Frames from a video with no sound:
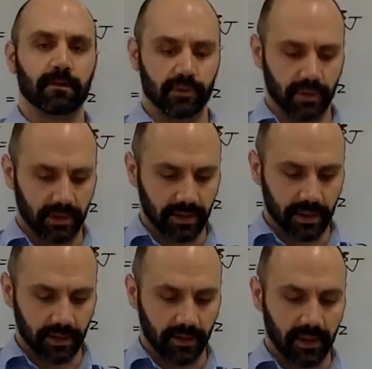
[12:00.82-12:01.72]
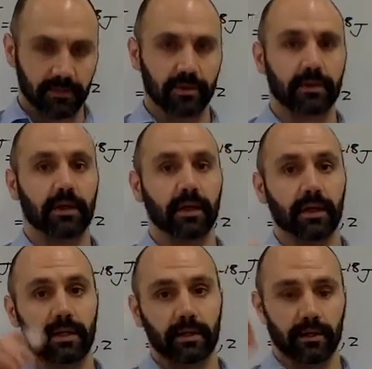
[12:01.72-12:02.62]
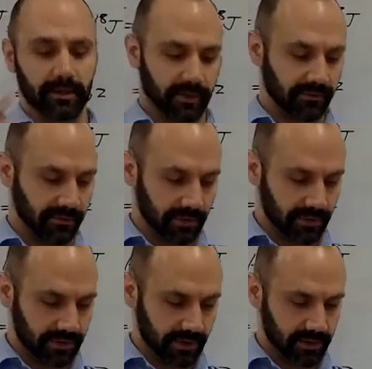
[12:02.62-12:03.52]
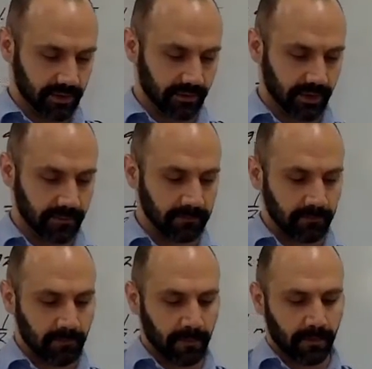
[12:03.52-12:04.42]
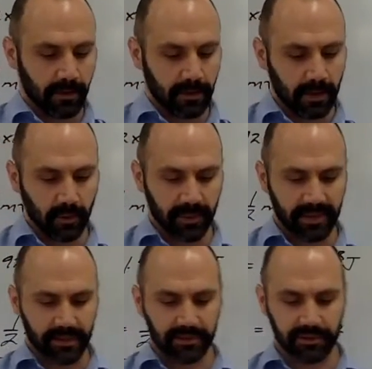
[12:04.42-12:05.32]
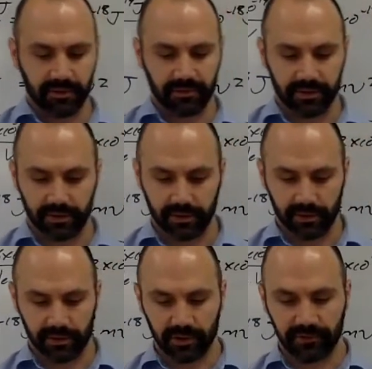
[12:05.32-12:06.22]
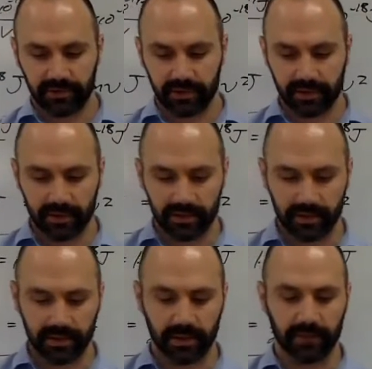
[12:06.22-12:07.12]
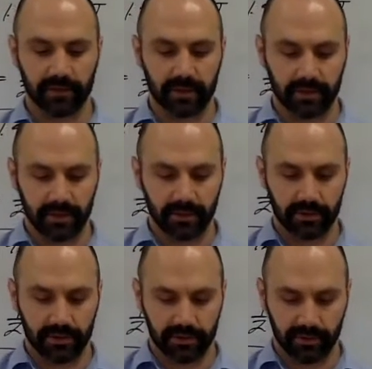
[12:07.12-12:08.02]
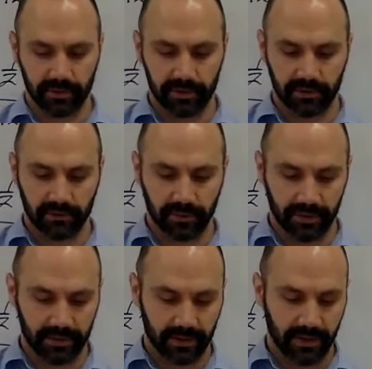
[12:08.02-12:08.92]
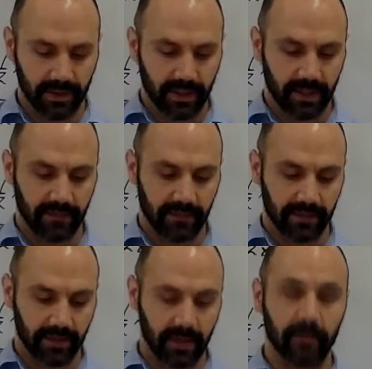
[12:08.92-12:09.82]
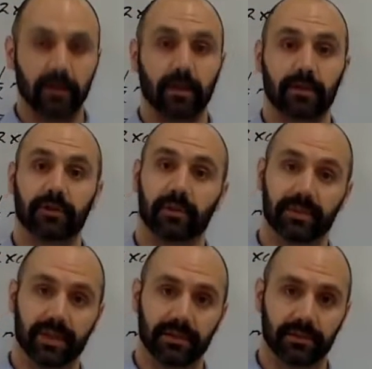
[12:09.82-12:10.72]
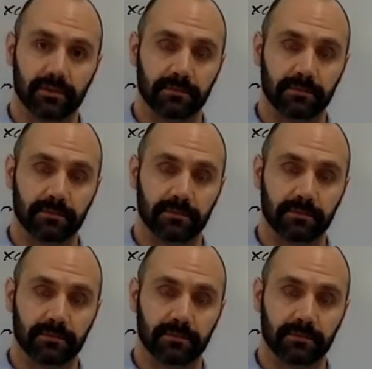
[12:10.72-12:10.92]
drawing diagrams, looking at electric fields, that sort of thing. Equipotential surfaces are surfaces consisting of a continuous distribution of points having the same electric potential.